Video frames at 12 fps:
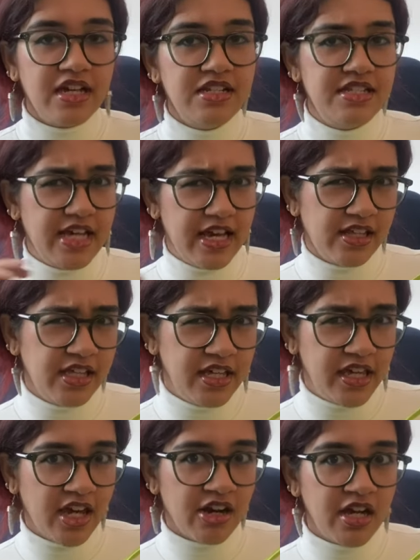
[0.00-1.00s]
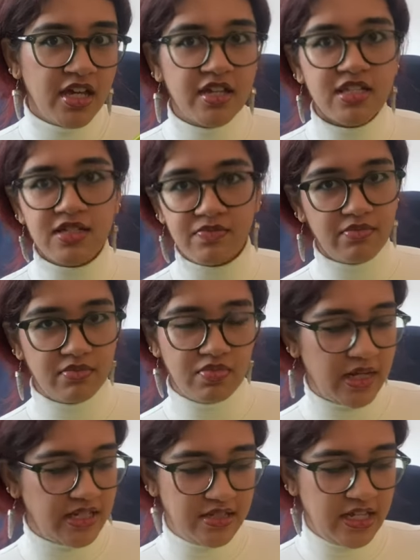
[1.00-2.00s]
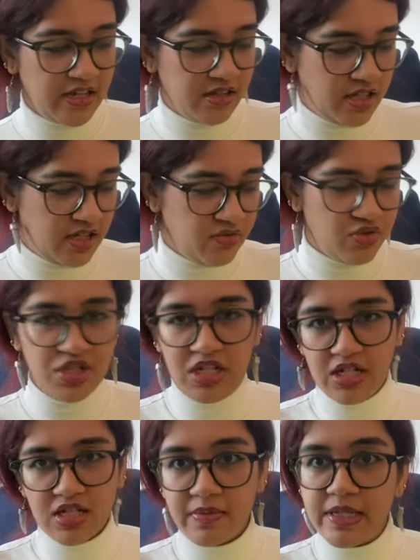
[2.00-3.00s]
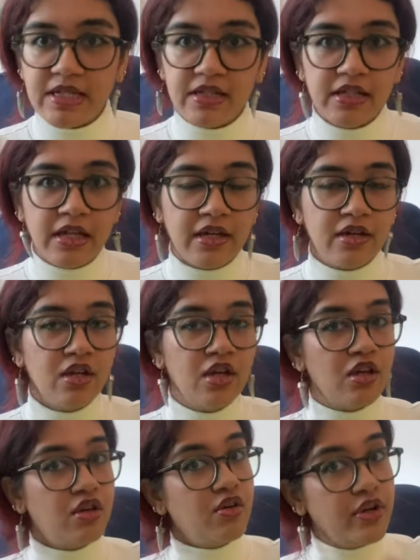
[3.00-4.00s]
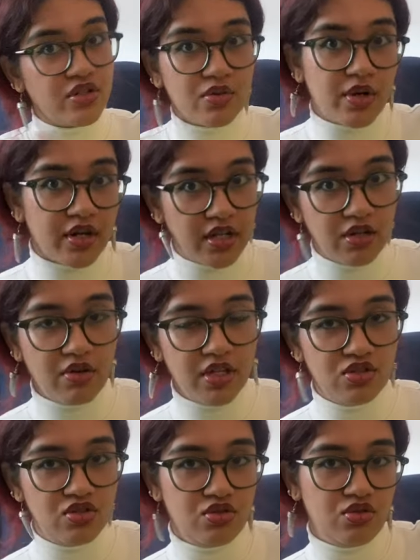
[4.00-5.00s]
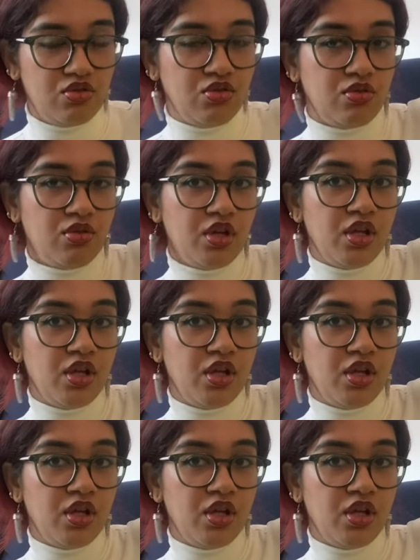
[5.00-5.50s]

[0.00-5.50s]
a daily carry because my daily routine is basically like going to work and going to